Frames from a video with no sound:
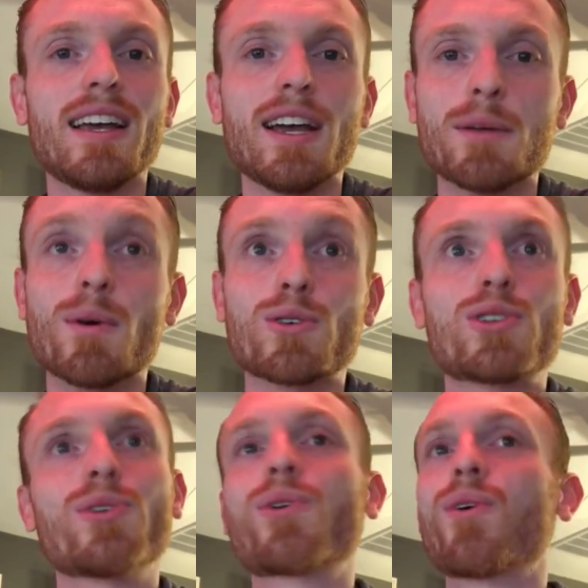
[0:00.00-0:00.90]
an
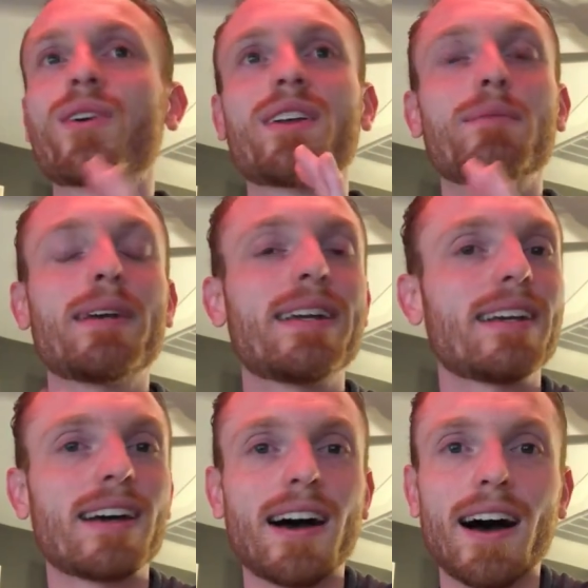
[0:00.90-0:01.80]
emotional chord in me.
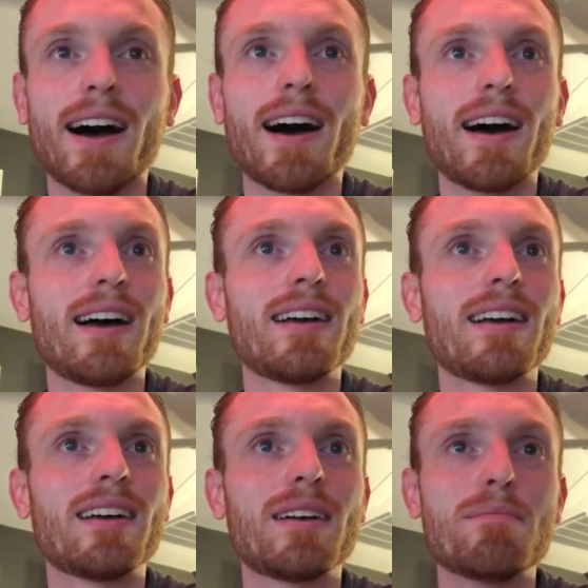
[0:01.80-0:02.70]

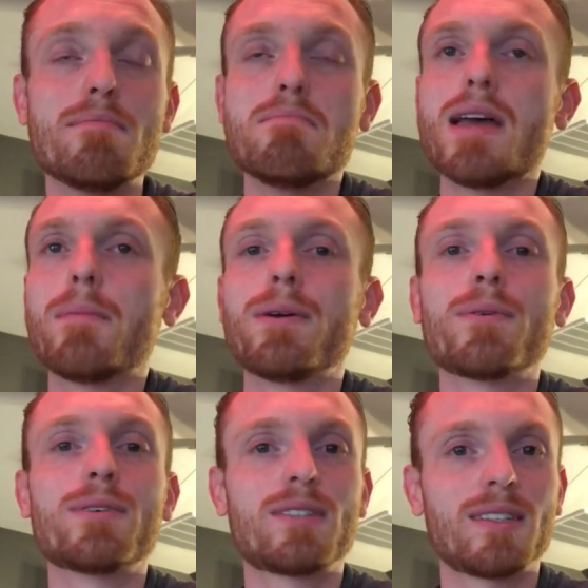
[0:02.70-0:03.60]
Maybe
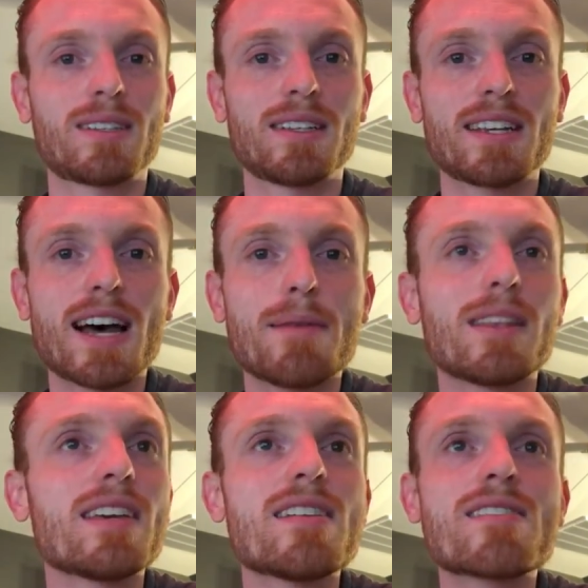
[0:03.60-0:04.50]
it was just the time of
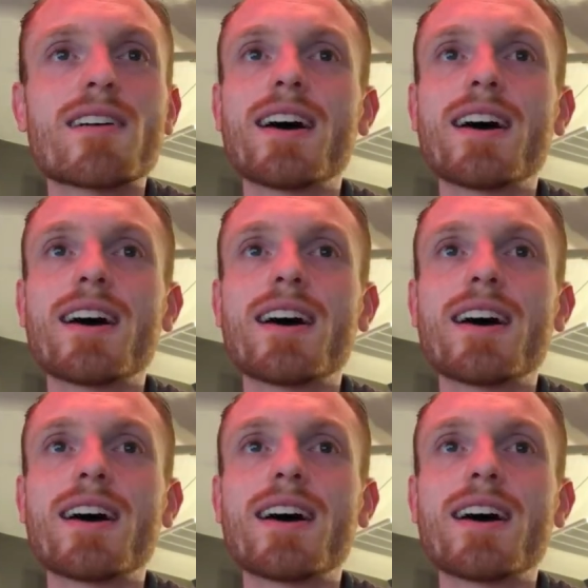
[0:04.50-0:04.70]
the year,